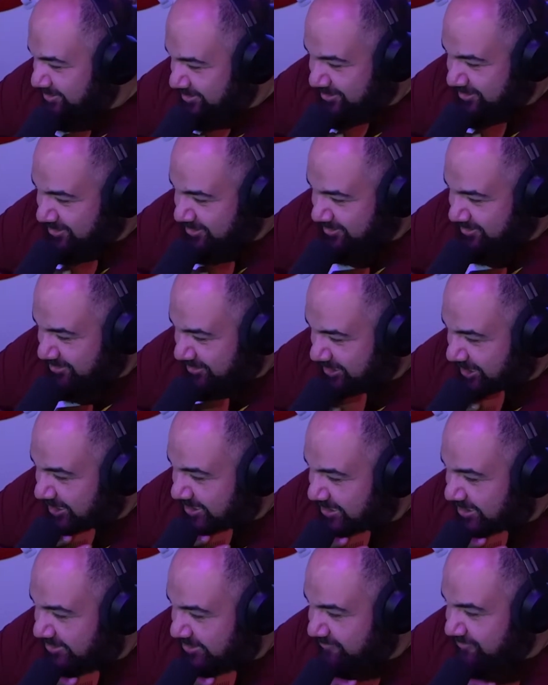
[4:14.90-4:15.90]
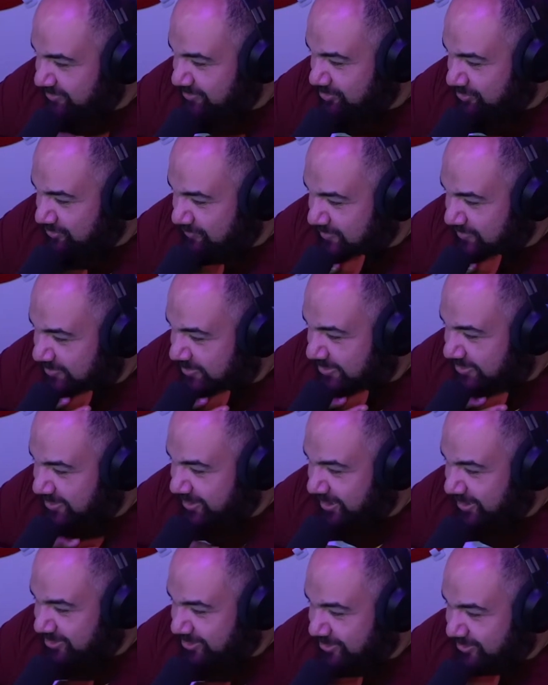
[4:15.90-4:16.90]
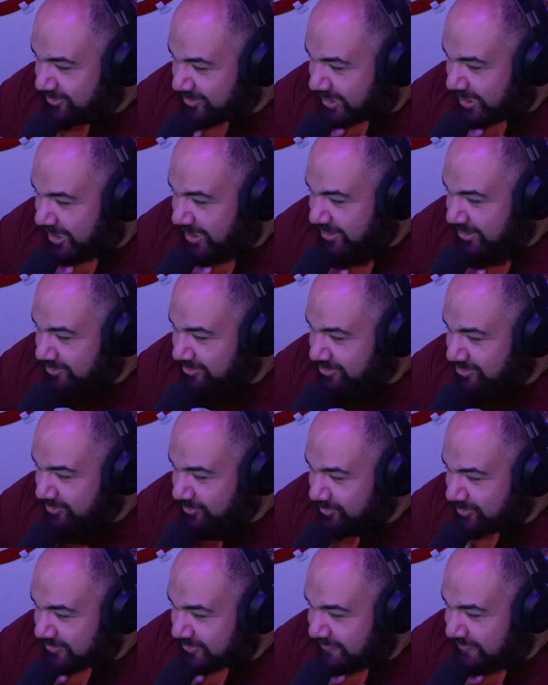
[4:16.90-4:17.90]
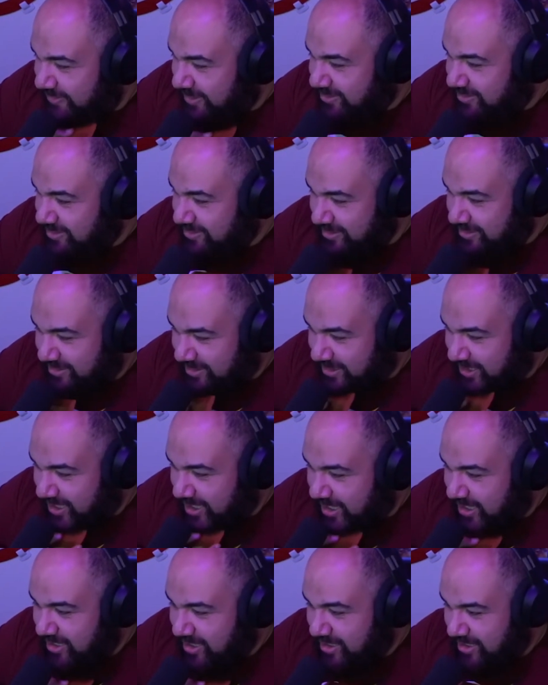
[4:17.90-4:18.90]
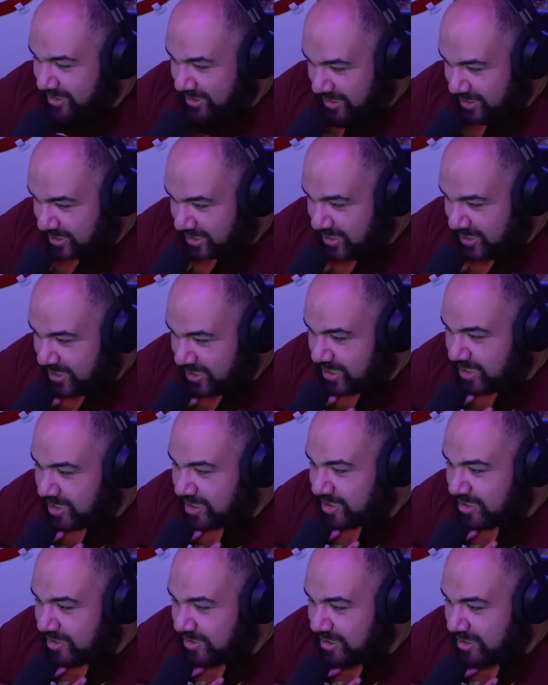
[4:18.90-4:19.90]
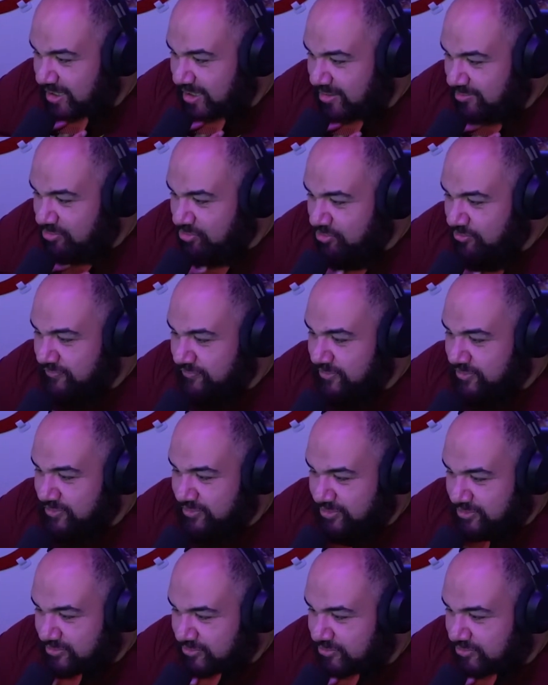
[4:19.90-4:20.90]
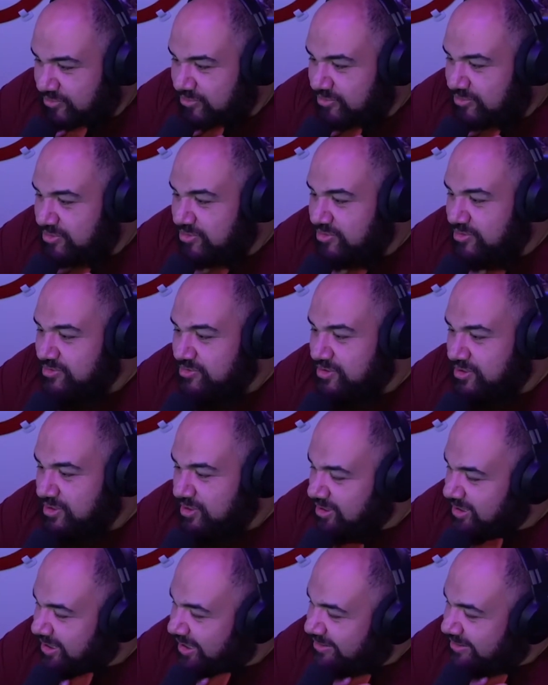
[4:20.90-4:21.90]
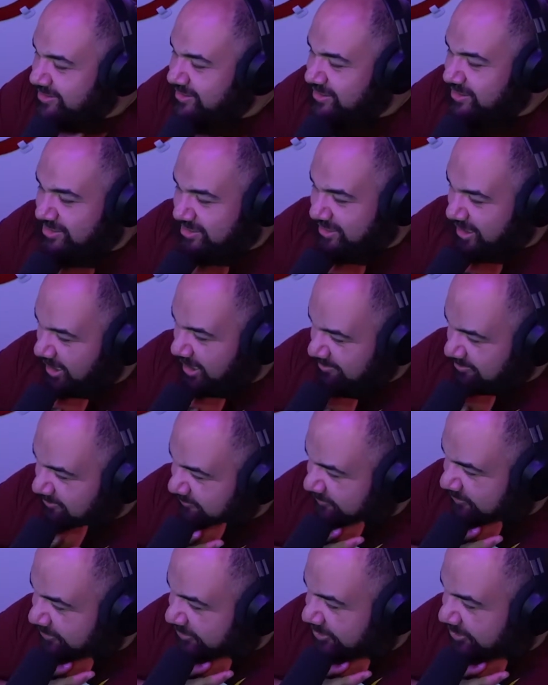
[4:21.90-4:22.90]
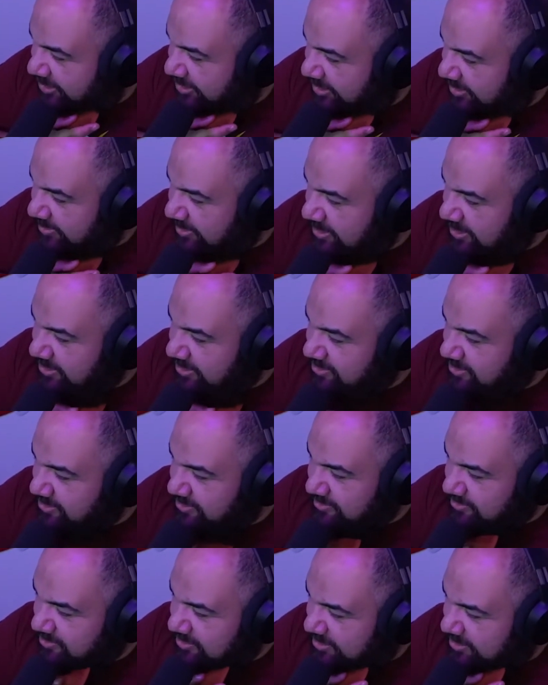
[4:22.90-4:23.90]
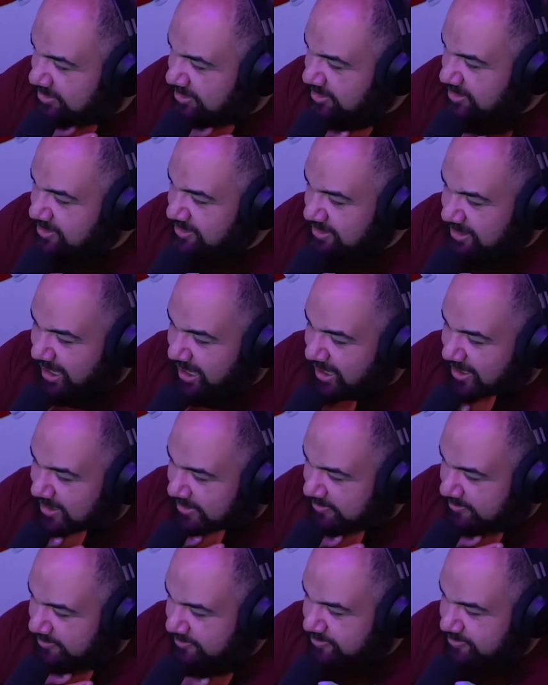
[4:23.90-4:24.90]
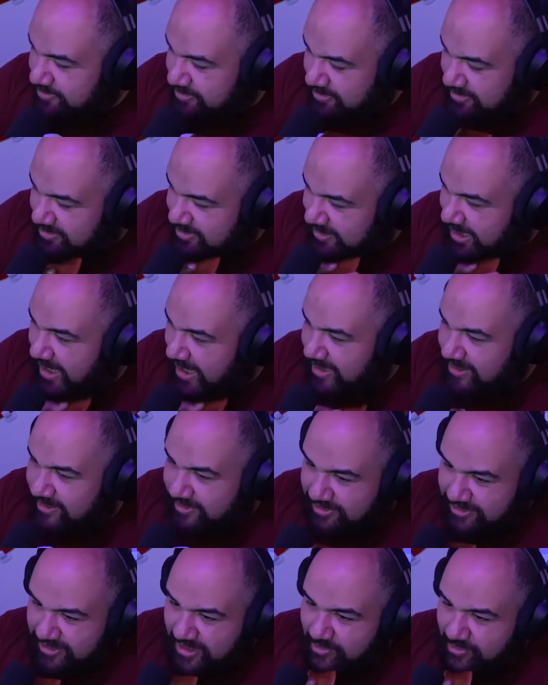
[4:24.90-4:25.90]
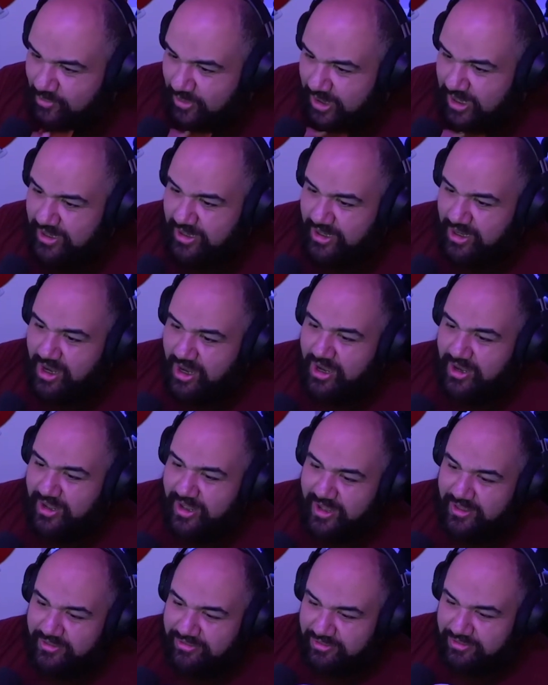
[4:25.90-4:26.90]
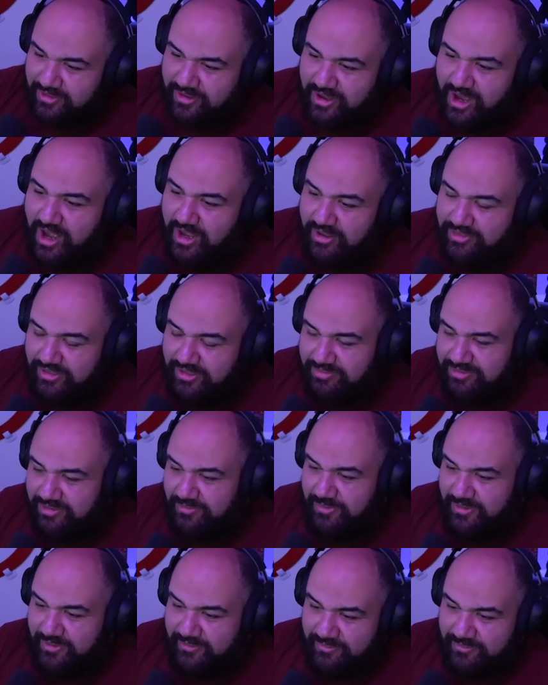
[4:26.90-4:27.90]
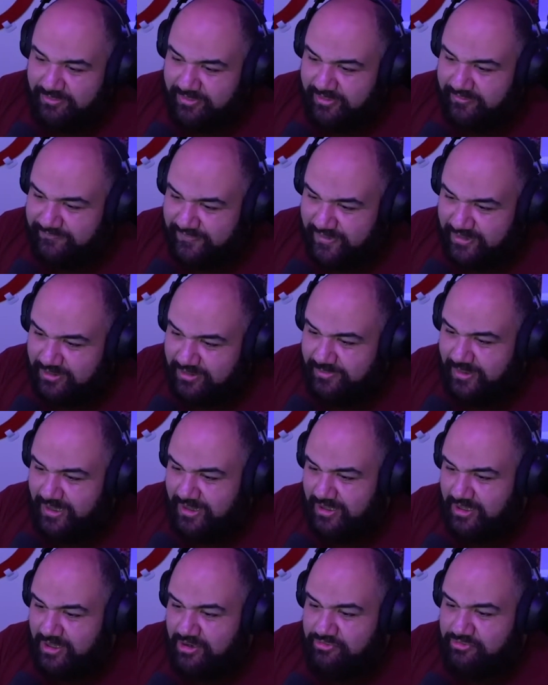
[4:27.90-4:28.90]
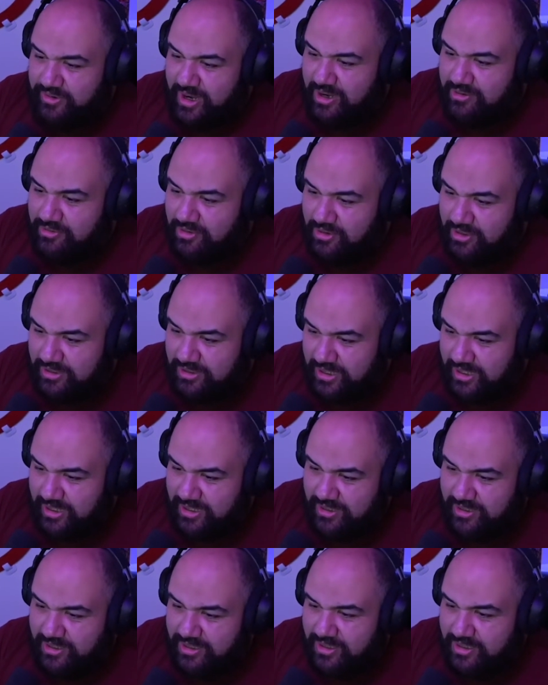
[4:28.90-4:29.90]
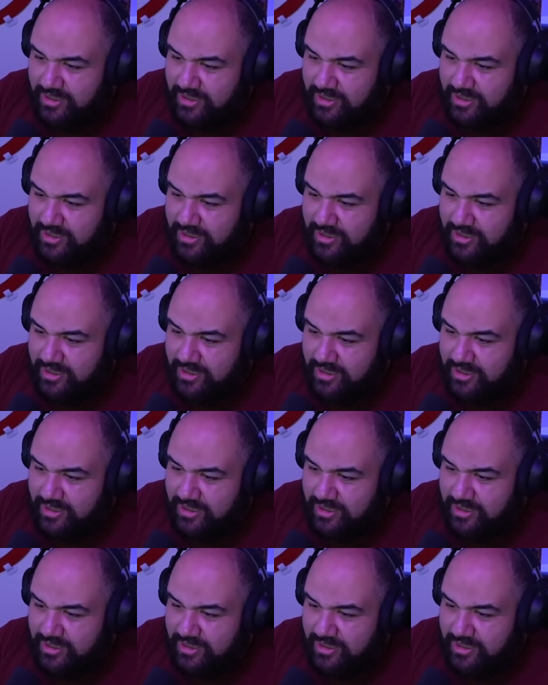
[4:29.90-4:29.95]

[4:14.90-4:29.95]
Kong's died in every movie besides Skull Island, so what if Godzilla died in a movie or two. Godzilla's died before. I mean, you know, not not in the same way Kong has. Kong seems to be a, be affected by like a Groundhog Day.